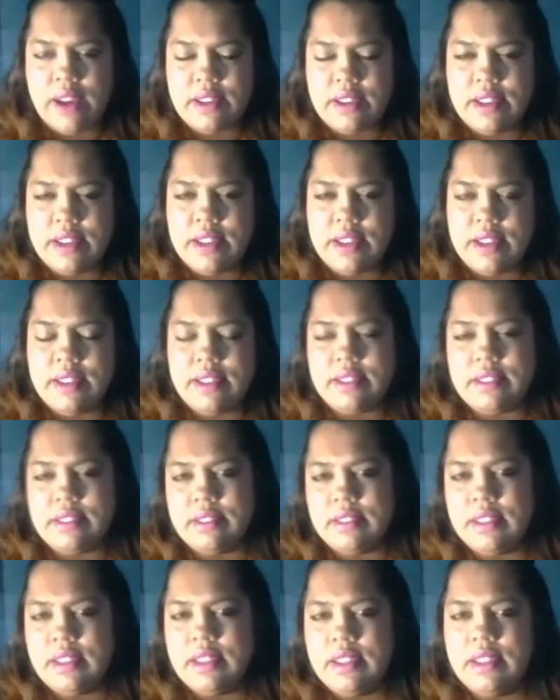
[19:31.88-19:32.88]

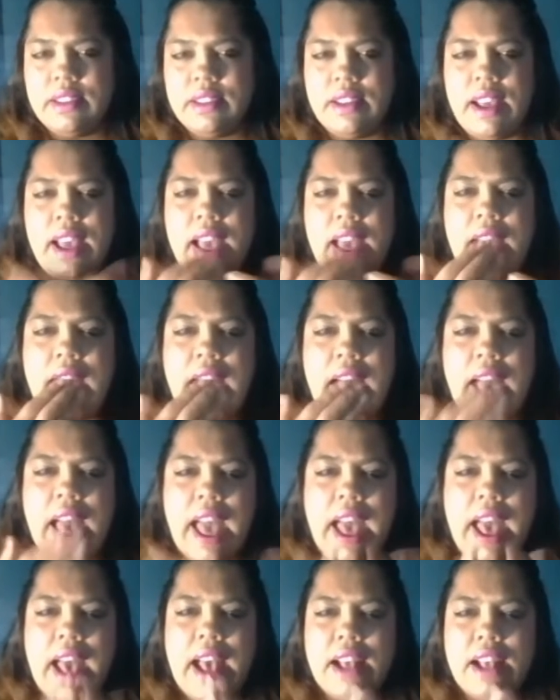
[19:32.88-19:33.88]
Beginning April
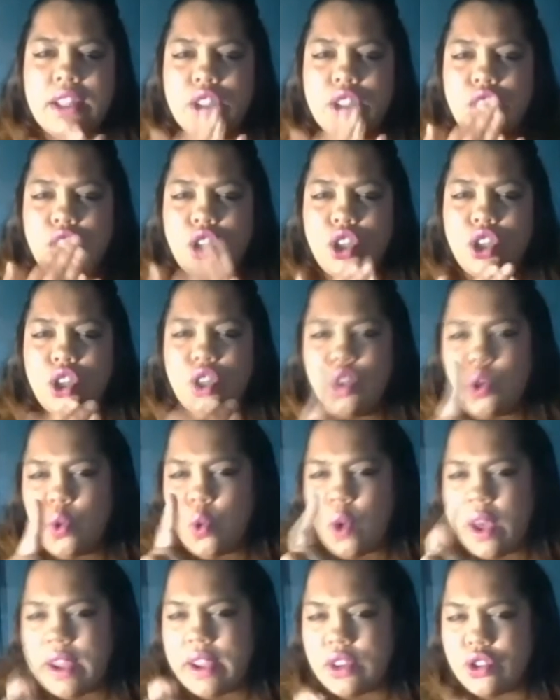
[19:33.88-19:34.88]
6th,
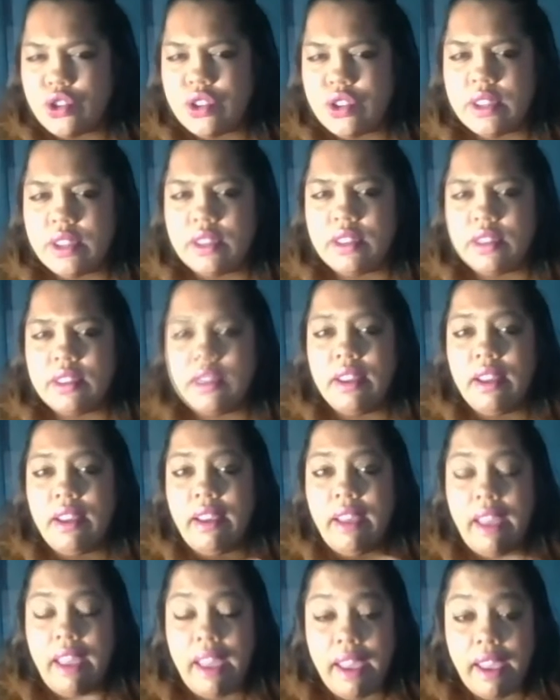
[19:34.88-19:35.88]
7 to
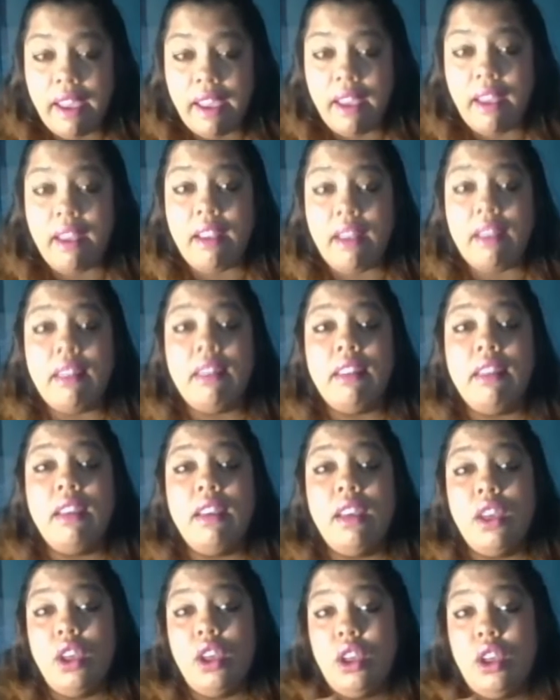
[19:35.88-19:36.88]
9 p.m.
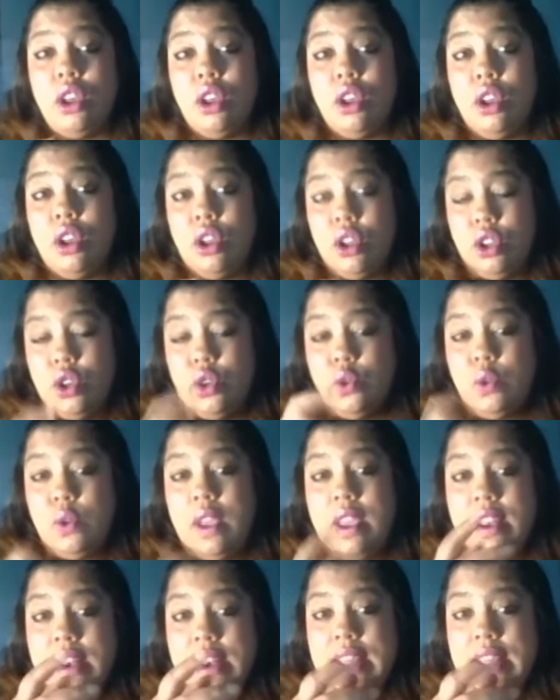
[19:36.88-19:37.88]
for 8
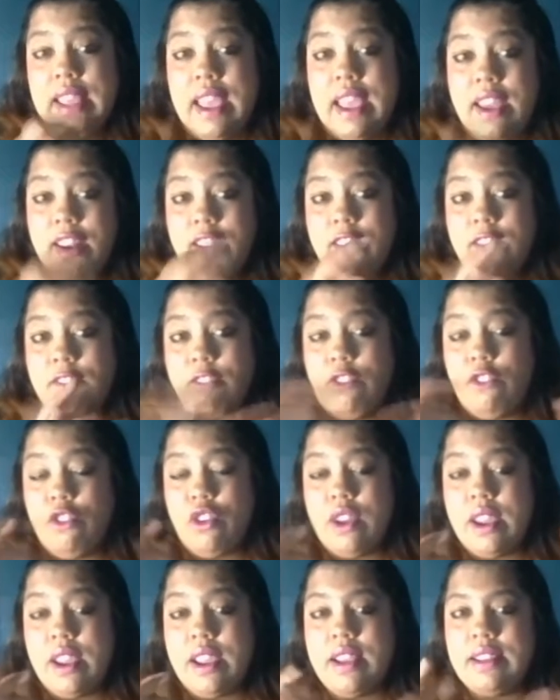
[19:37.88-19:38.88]
weeks.
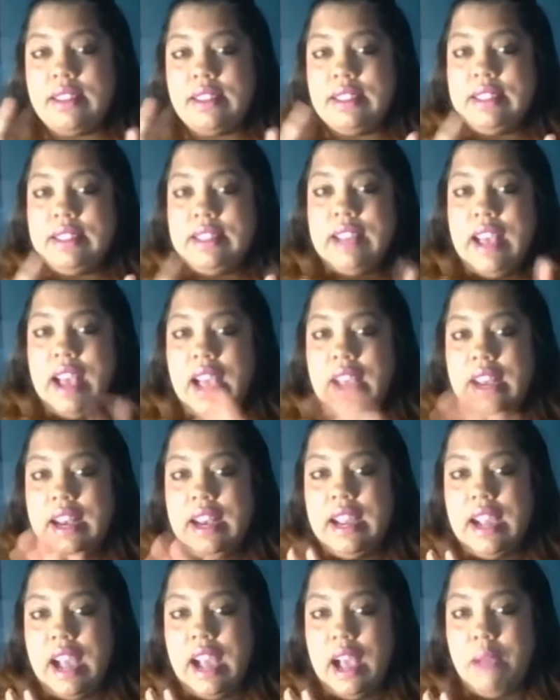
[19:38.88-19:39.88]

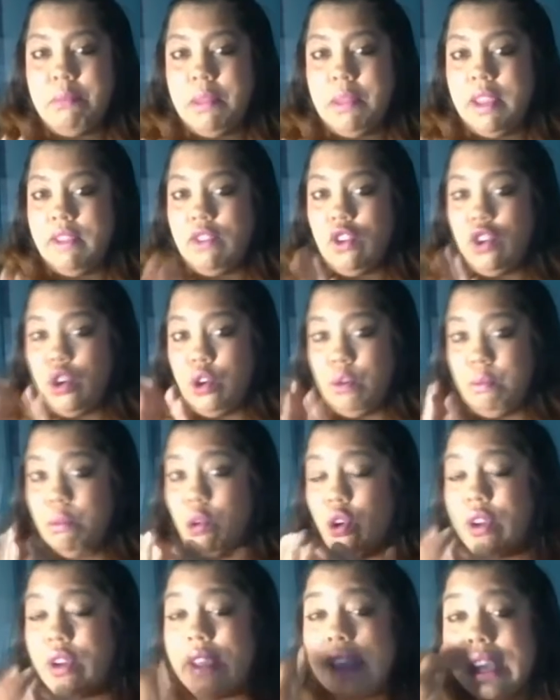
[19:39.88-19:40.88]
Exploring Roots of
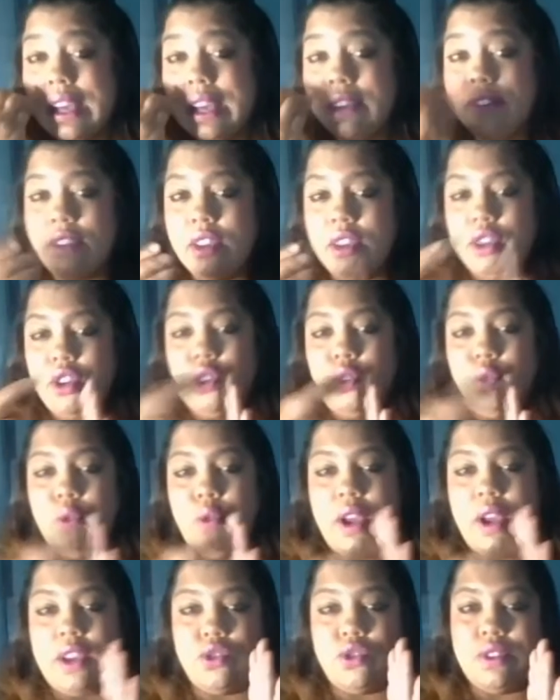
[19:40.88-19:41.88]
Science of
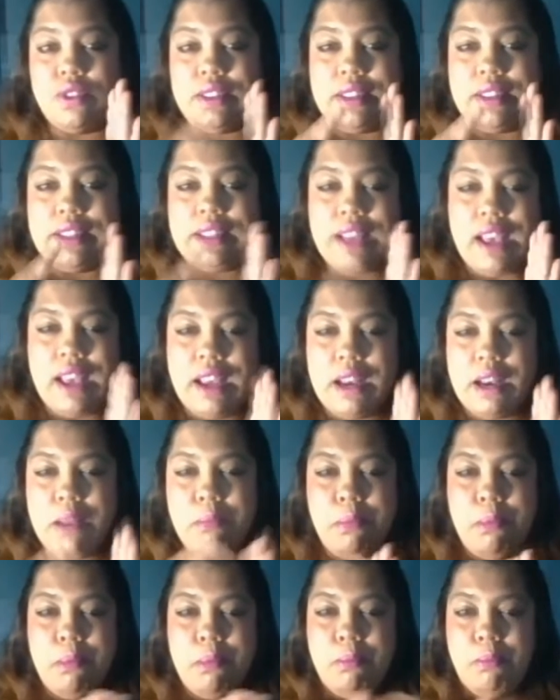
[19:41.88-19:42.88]
Mind,
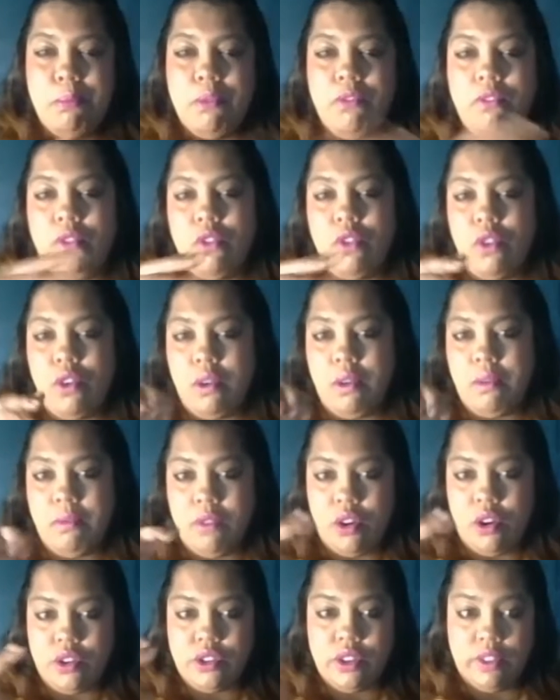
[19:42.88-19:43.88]

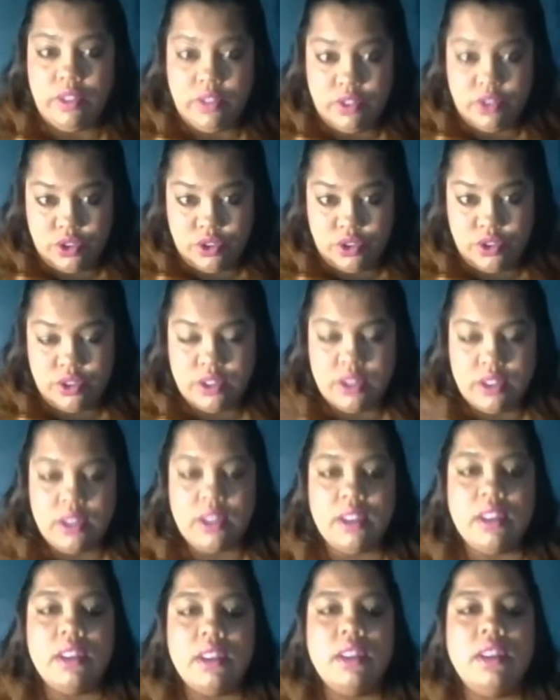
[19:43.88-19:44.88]
facilitated by
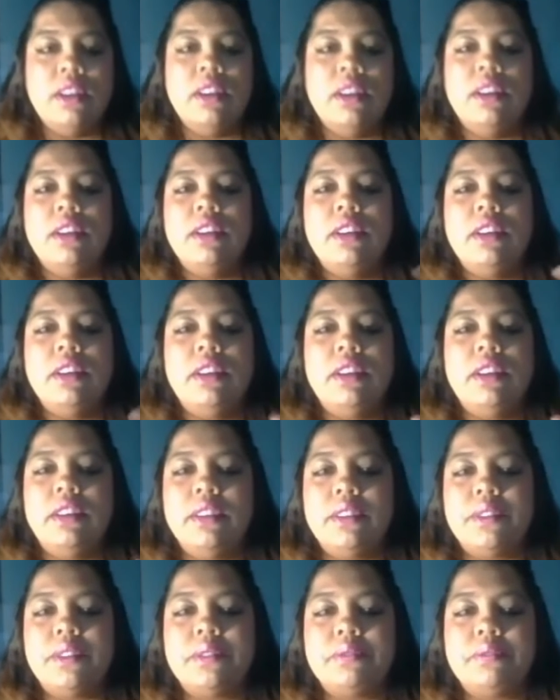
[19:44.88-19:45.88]
Reverend Dr. Ray.